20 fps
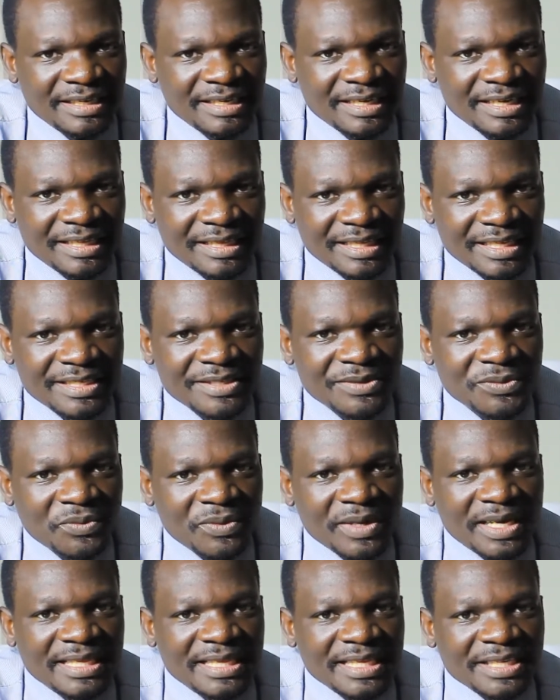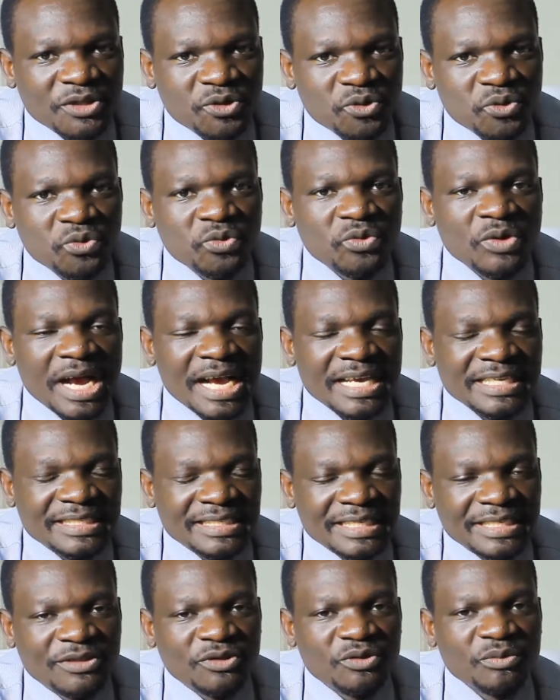and that is why the two are
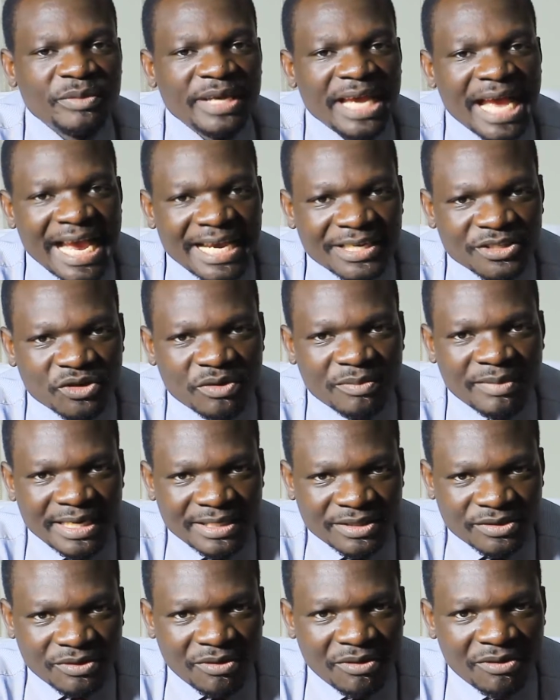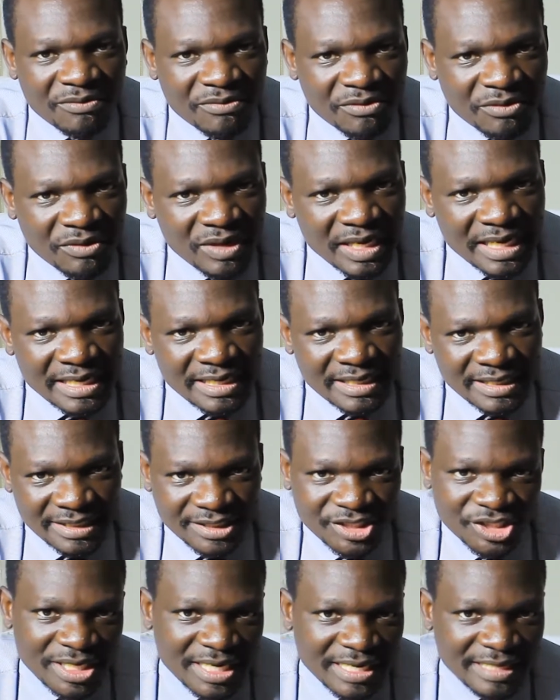said to be isomers of
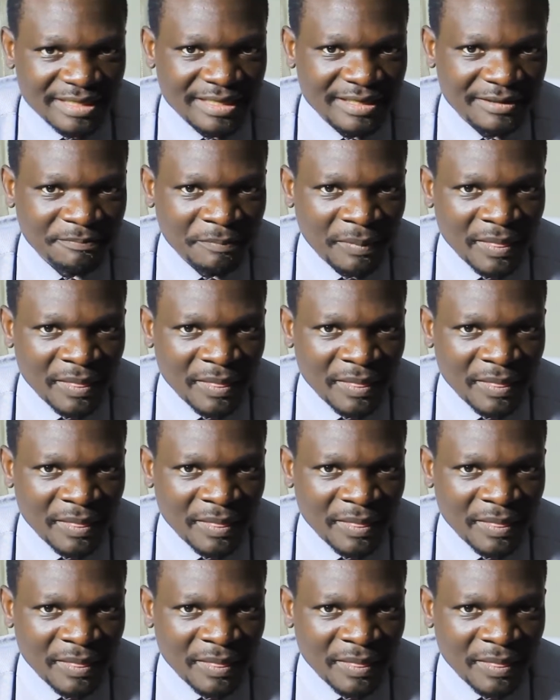each other.